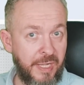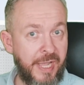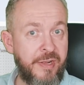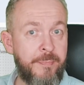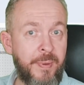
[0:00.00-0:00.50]

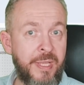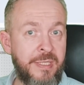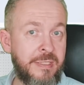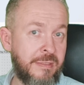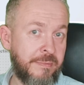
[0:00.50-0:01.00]
I
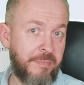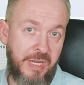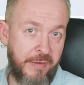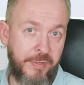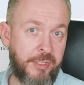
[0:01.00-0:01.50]
replaced
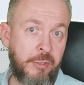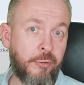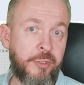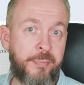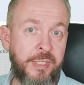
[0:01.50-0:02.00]
everything
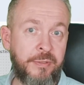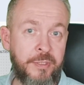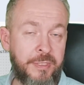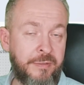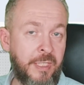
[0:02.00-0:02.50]
on the
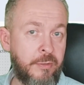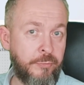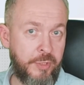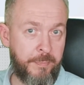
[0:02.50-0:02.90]
printer that I could